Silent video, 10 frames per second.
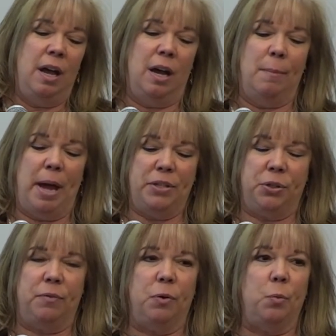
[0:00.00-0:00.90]
I
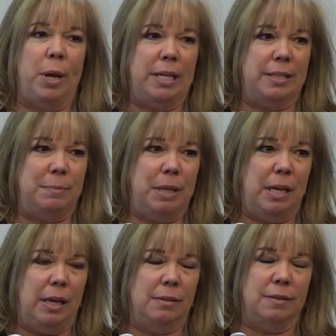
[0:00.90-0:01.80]
serve on Ways and
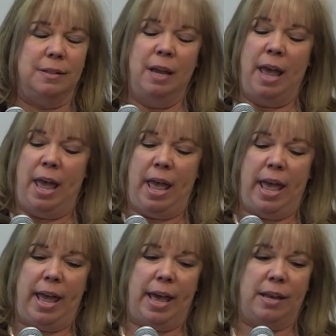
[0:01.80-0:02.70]
Means,
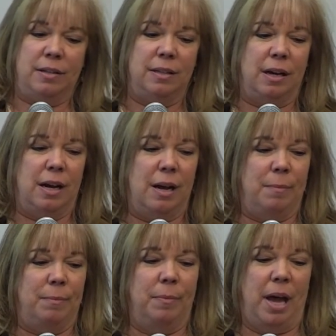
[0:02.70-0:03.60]
and
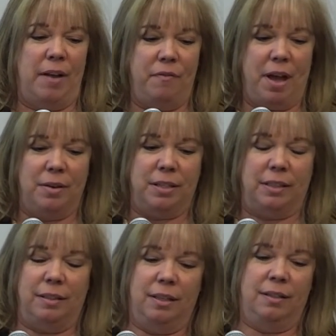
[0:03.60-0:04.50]
I found
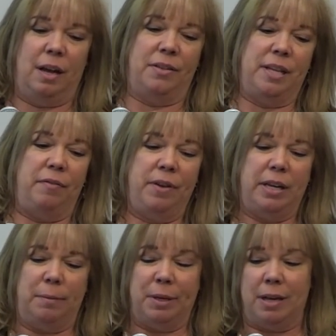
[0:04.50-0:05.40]
it, I'll say
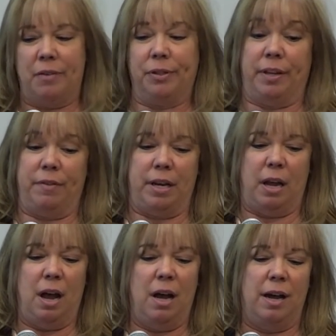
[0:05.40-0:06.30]
funny, but not really funny,
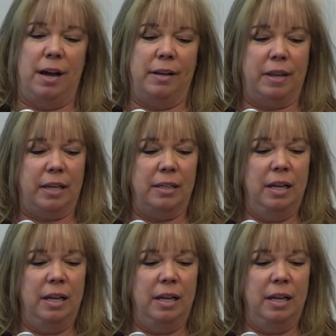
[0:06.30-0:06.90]
haha, that